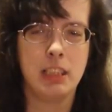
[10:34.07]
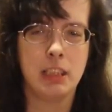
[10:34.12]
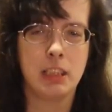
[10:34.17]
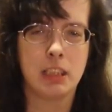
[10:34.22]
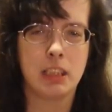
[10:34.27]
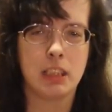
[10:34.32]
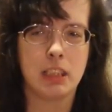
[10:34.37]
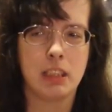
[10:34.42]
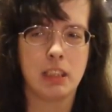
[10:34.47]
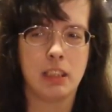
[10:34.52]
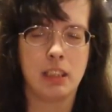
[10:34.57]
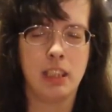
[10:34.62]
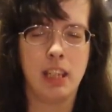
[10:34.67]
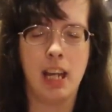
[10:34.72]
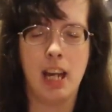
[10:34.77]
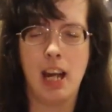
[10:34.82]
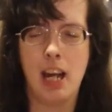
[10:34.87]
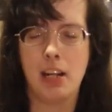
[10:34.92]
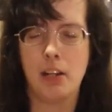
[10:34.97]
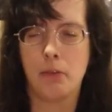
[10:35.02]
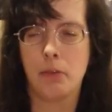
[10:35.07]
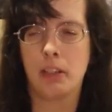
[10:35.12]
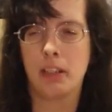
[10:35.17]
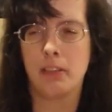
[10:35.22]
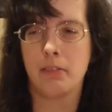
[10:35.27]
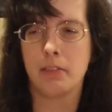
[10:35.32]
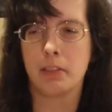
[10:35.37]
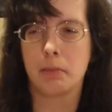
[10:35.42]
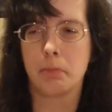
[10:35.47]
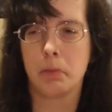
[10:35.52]
he's yeah. I don't
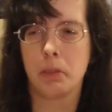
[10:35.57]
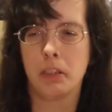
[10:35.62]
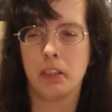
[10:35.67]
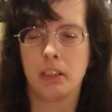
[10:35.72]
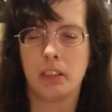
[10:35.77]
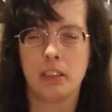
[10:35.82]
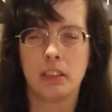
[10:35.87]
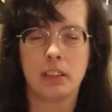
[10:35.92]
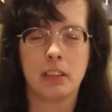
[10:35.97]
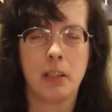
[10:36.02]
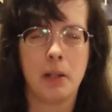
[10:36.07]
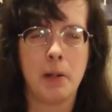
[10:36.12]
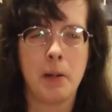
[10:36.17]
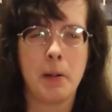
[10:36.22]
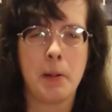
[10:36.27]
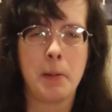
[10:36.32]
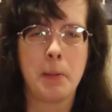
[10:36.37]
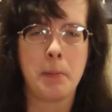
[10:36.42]
want to give him spoilers